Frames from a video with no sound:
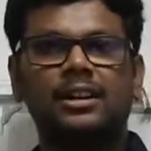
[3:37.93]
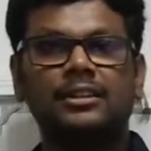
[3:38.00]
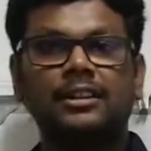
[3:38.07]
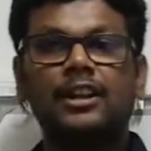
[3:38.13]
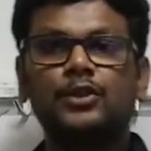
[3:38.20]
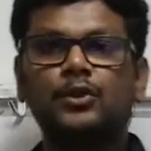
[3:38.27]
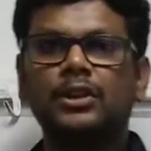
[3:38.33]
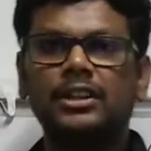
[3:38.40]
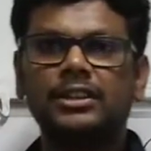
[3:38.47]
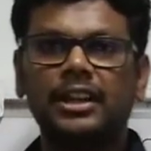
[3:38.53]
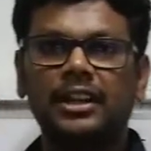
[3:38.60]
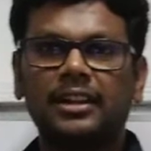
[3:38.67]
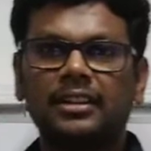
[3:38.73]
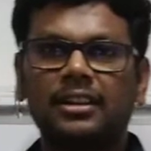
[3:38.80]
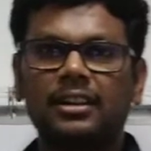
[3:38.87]
Not only
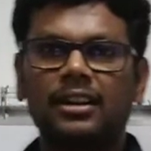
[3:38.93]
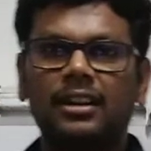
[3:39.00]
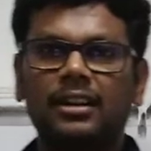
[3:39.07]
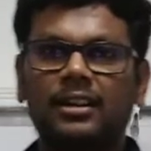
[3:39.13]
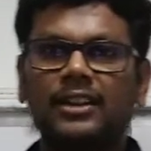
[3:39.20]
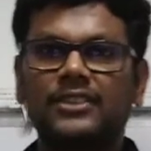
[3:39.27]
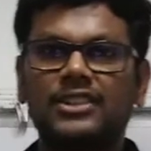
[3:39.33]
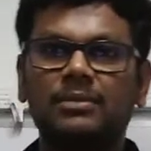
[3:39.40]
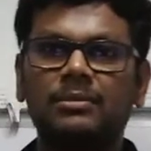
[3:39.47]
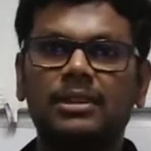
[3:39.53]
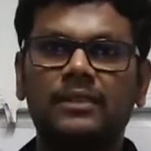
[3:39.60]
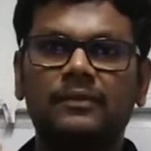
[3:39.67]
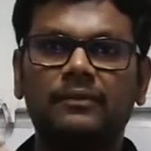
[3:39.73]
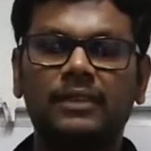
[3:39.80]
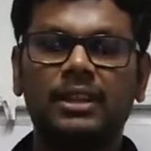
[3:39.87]
that,
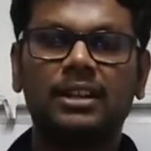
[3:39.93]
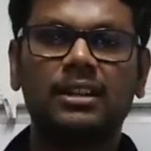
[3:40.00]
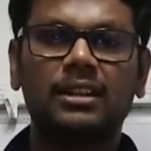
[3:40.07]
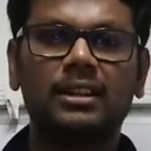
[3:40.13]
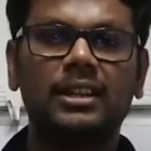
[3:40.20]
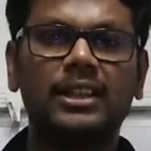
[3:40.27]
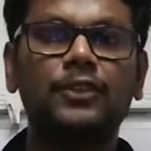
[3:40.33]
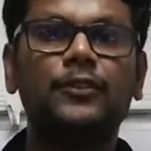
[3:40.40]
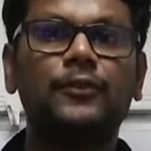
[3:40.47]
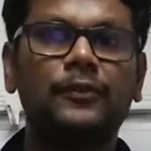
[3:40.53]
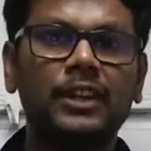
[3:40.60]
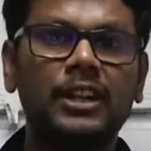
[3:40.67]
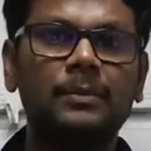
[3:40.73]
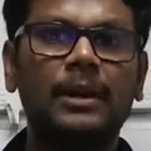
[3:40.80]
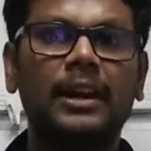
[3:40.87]
customer will give
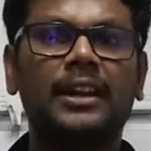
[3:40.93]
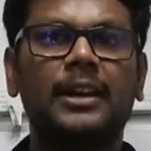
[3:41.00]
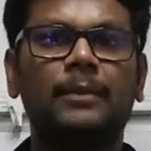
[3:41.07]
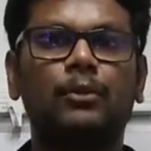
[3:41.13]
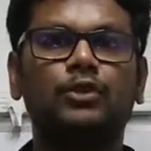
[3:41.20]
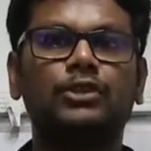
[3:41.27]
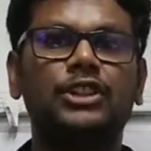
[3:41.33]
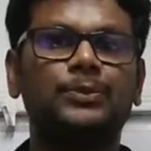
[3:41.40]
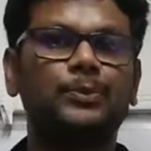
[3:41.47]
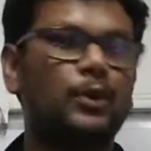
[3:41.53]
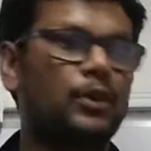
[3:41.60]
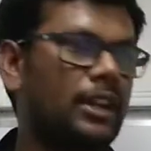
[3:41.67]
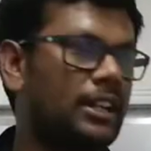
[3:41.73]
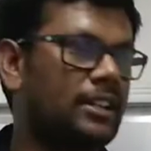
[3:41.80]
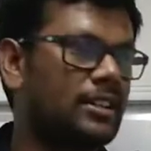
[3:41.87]
feedback about this
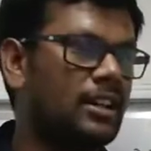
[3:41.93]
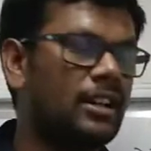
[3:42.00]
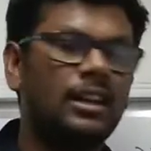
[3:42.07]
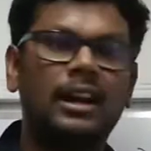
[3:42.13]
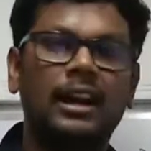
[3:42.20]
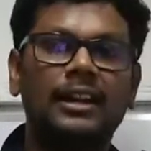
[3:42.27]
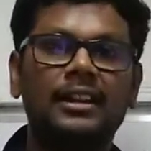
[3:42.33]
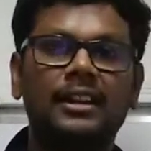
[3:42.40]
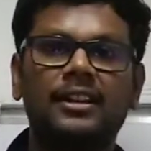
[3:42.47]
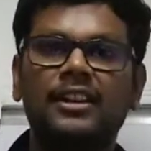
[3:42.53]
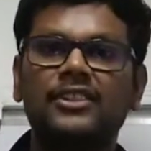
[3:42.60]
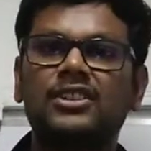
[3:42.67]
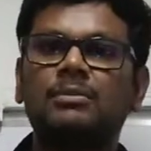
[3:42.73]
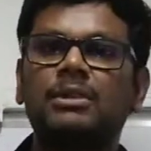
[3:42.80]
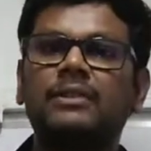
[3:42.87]
product and
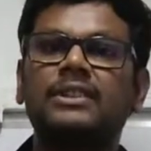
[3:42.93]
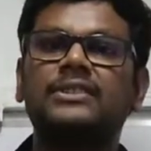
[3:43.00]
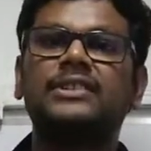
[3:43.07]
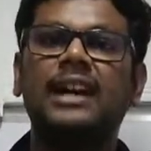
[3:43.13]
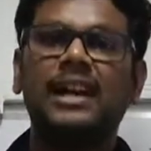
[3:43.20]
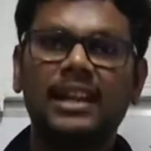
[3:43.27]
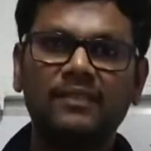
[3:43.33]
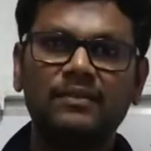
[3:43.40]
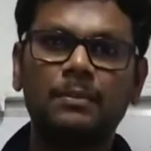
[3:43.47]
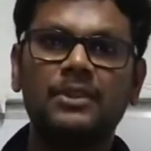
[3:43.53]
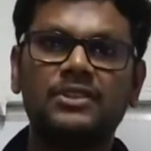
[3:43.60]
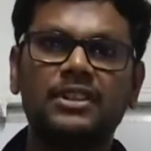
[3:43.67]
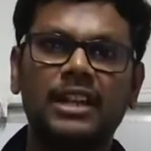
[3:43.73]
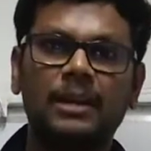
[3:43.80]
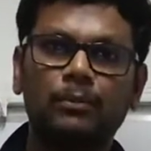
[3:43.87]
customer will share
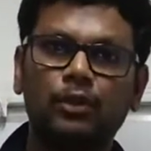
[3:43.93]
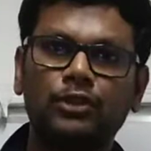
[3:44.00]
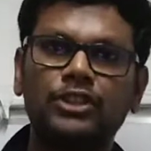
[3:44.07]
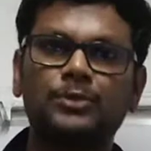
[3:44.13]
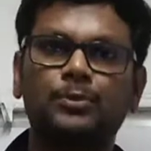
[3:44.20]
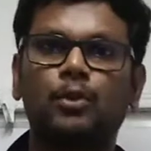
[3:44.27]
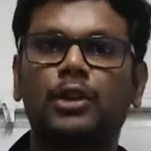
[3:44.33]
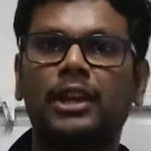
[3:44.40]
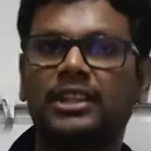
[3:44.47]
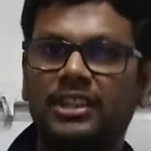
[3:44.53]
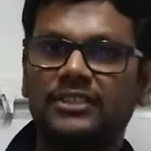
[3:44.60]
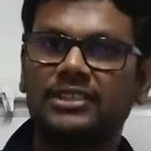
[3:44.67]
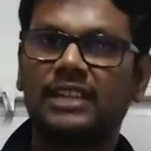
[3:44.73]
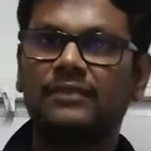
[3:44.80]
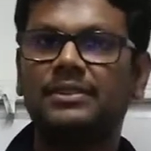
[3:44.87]
information about this product and
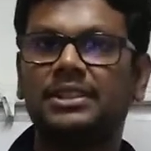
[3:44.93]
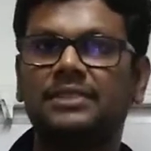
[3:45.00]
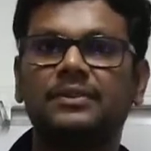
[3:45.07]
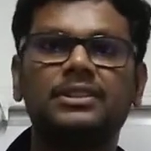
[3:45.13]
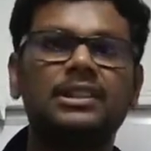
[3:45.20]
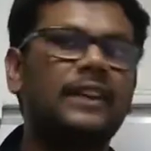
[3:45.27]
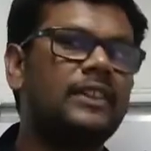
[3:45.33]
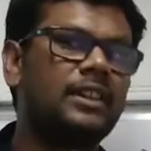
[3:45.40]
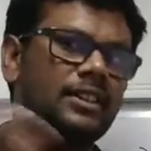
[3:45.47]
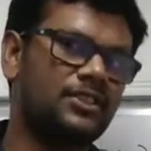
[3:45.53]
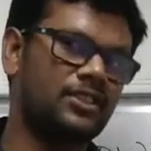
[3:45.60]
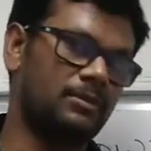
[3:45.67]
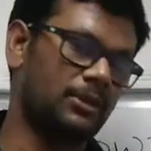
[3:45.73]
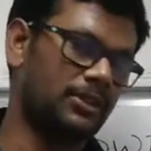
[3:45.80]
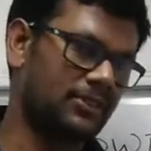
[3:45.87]
services with other
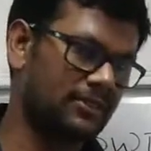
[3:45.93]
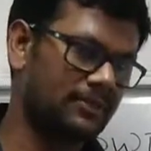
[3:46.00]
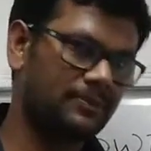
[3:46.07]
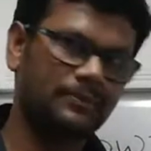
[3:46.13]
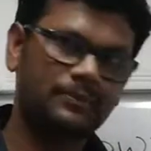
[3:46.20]
customers,